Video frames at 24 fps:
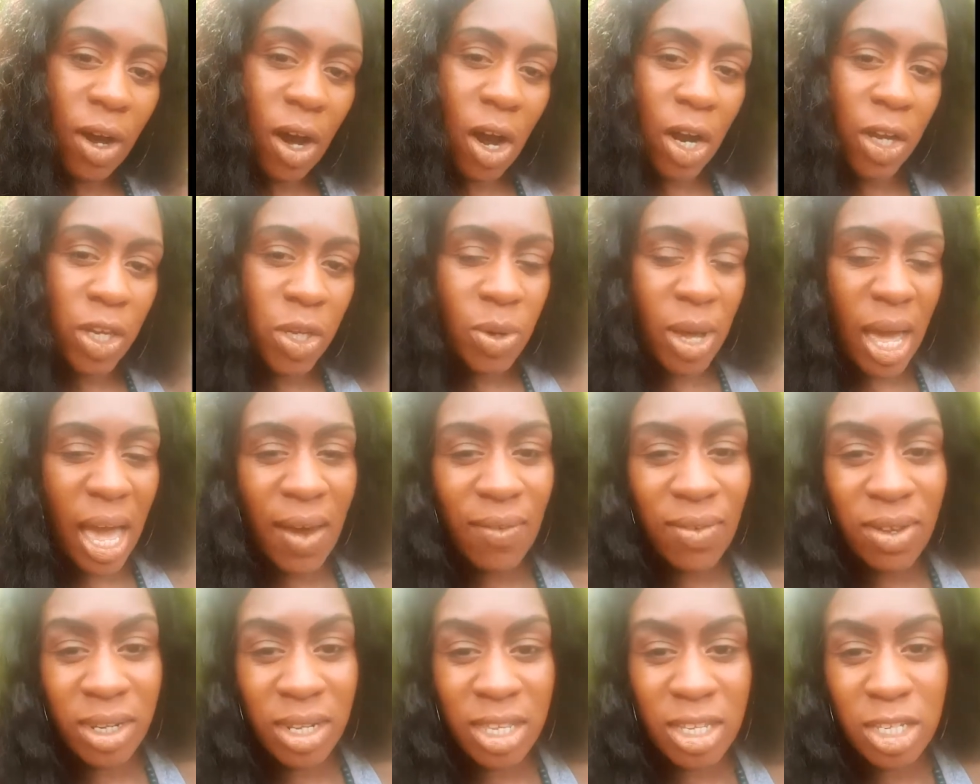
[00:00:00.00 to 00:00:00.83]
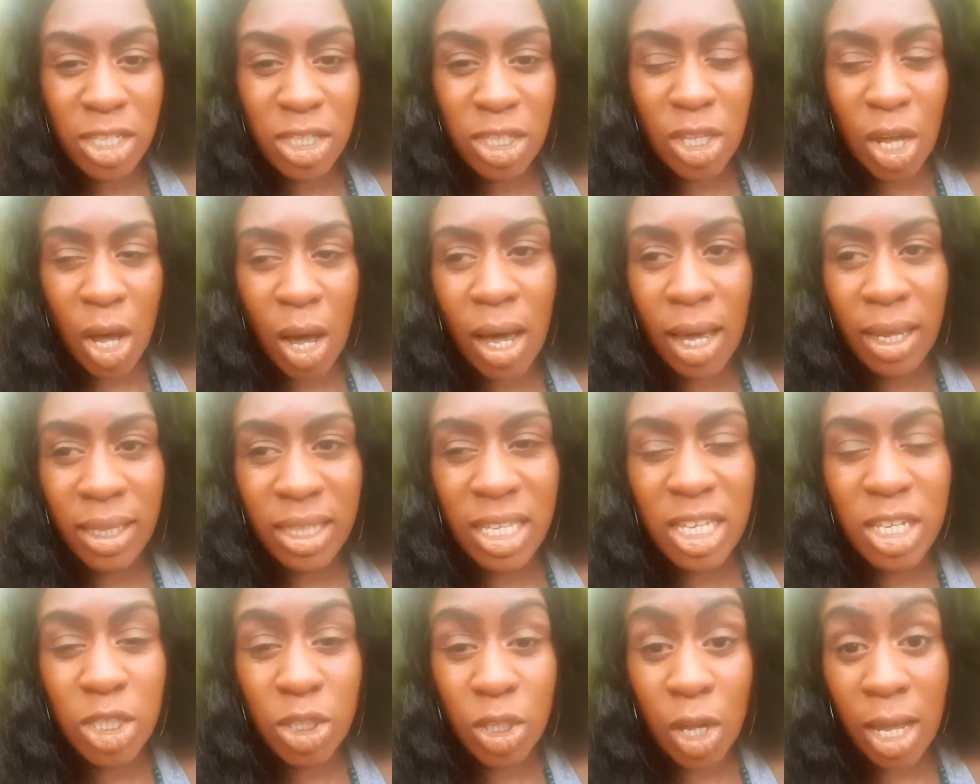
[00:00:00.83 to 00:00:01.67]
are you having these
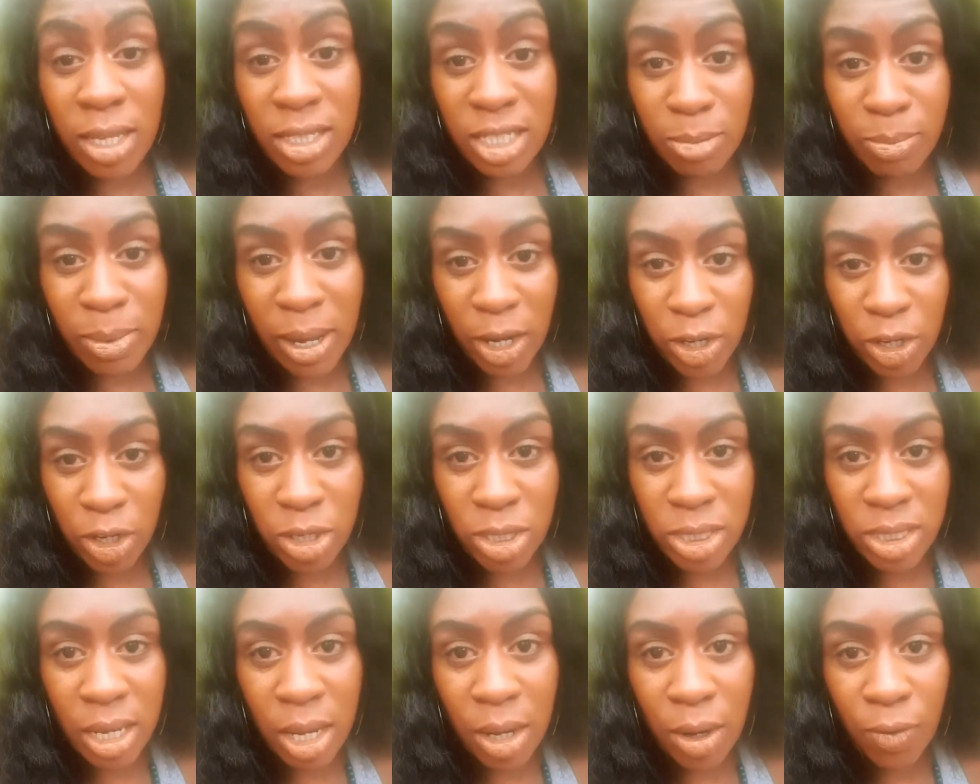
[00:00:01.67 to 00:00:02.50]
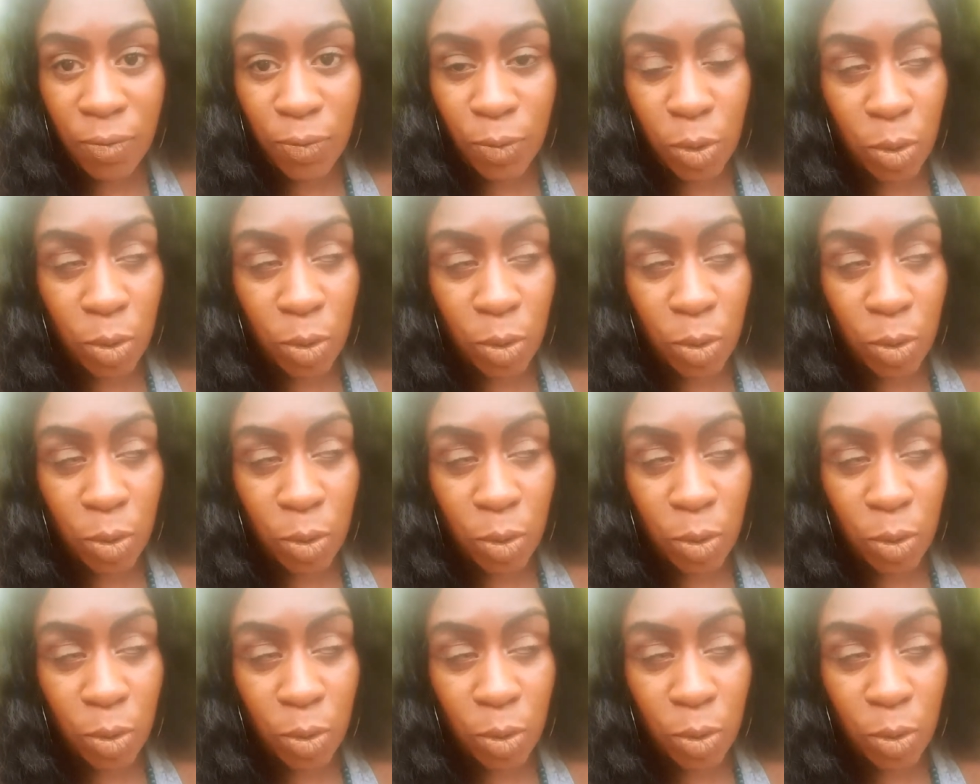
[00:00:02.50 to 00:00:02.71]
thoughts about yourself,